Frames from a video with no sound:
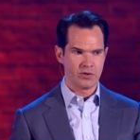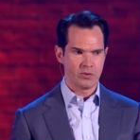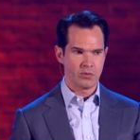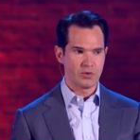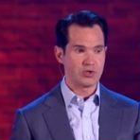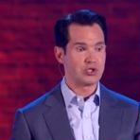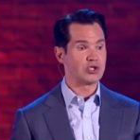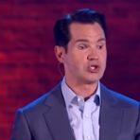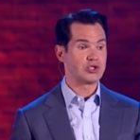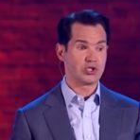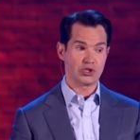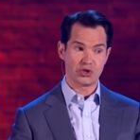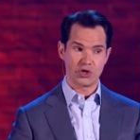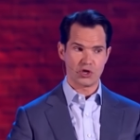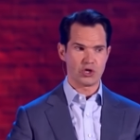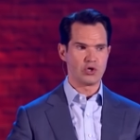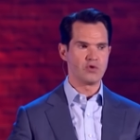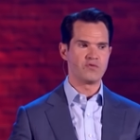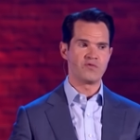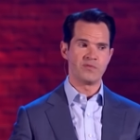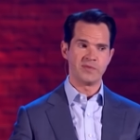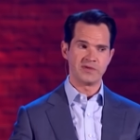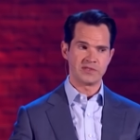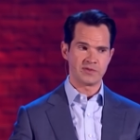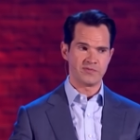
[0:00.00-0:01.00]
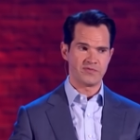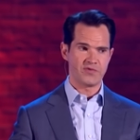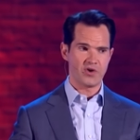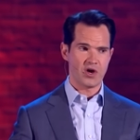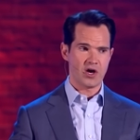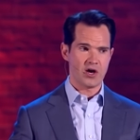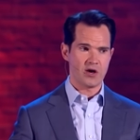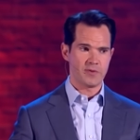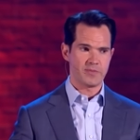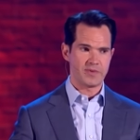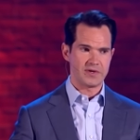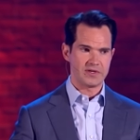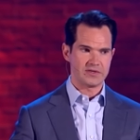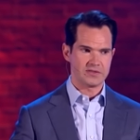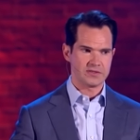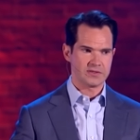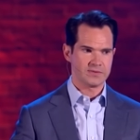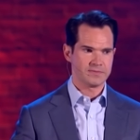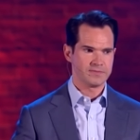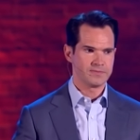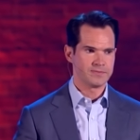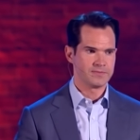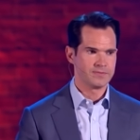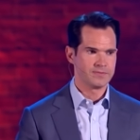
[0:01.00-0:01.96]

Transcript: which is just a euphemism for herpes.